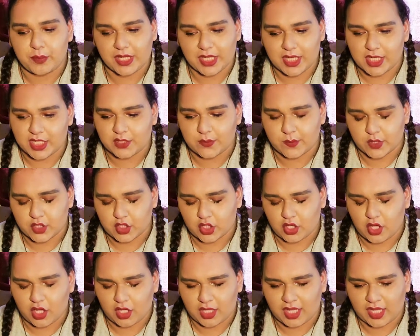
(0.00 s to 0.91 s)
beings, which are
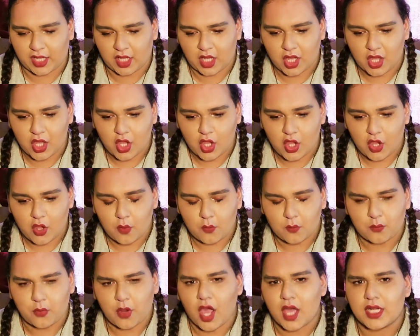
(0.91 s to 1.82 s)
called like
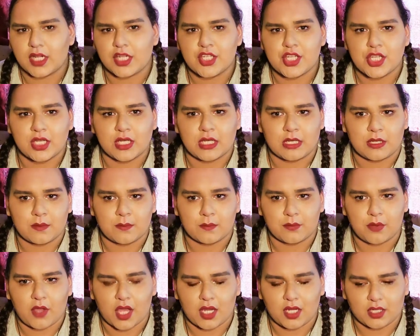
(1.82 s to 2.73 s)

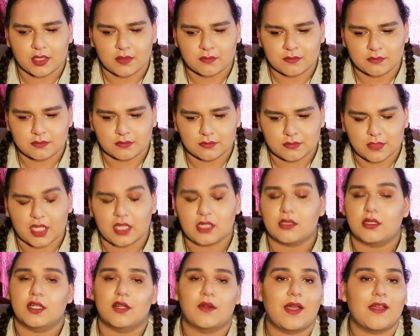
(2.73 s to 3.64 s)
prodigum, I don't
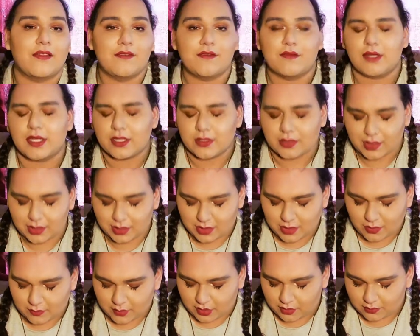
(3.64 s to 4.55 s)
know, I literally
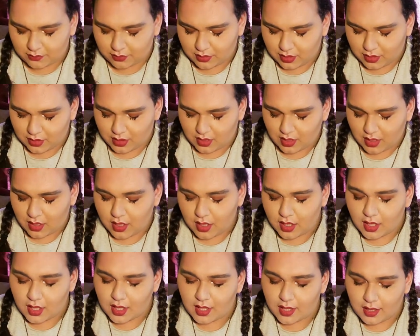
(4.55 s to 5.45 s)
don't know.
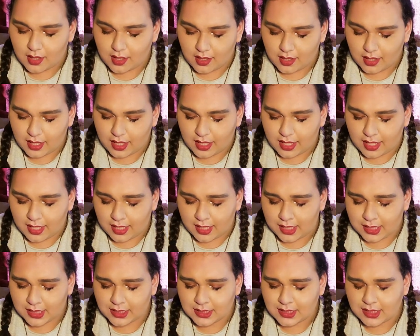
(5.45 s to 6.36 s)

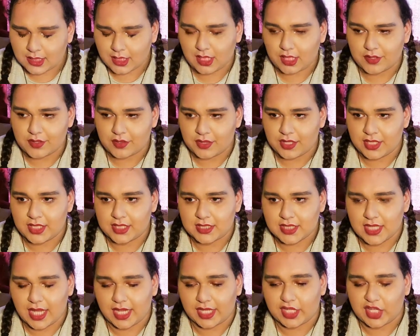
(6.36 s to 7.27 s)
And
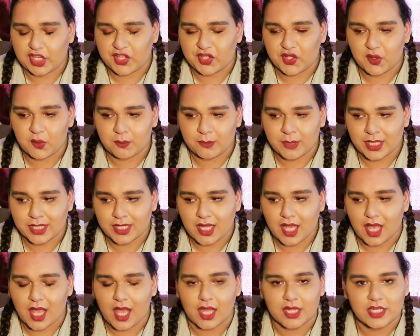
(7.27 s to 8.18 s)
these like human
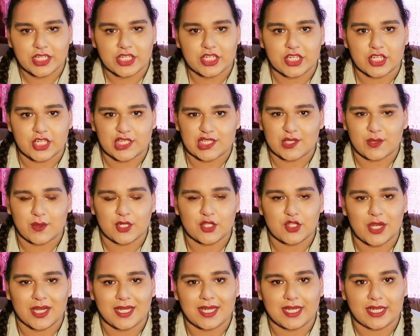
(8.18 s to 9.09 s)
hunters who are
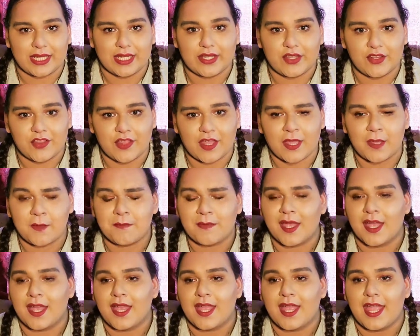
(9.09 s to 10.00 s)
trying to kill them,
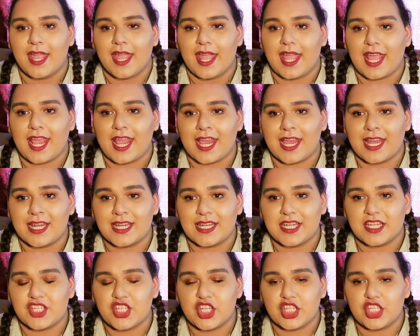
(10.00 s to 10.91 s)

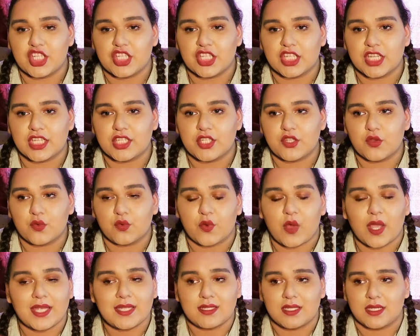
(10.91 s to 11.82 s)
and she just gets
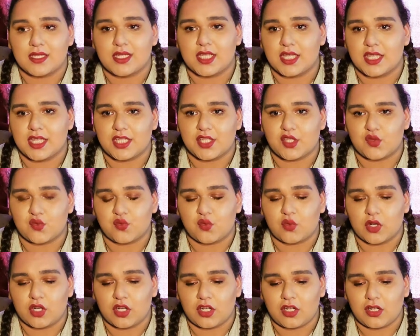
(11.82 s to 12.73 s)
thrust into this
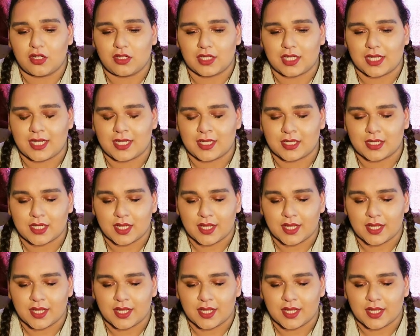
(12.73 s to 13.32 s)
world, and